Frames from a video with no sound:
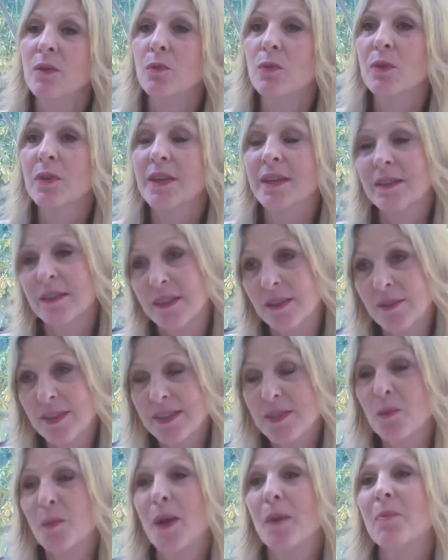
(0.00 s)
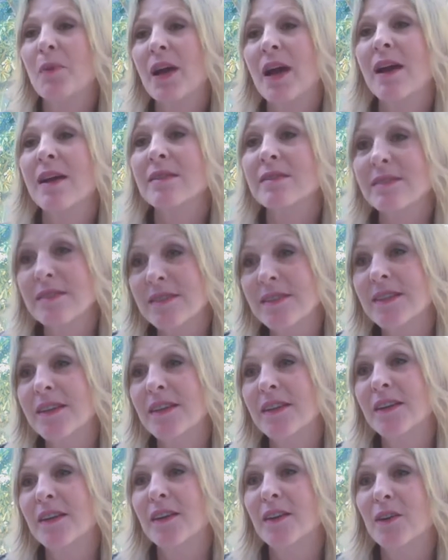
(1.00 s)
will give us a webcast
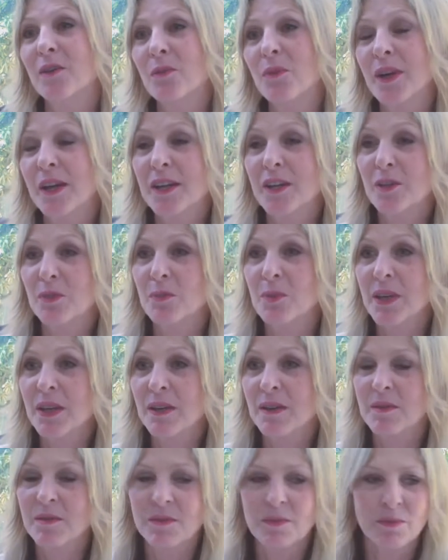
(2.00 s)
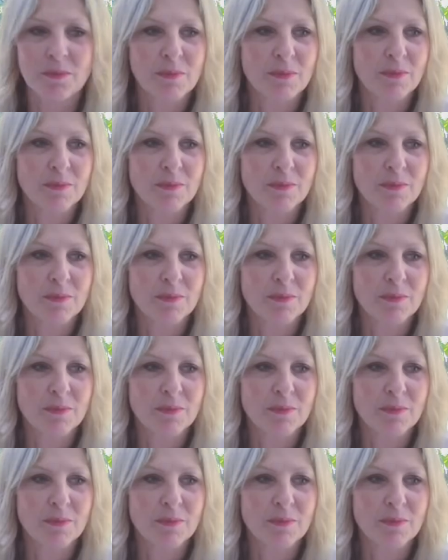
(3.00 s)
where he'll be